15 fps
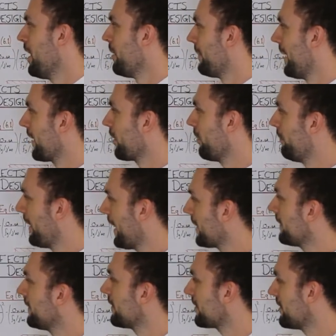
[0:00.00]
by
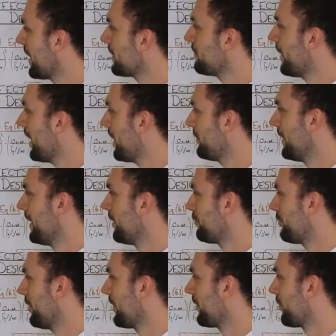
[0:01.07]
combining this 9-part
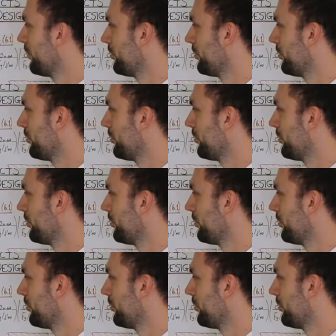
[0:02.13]
matrix,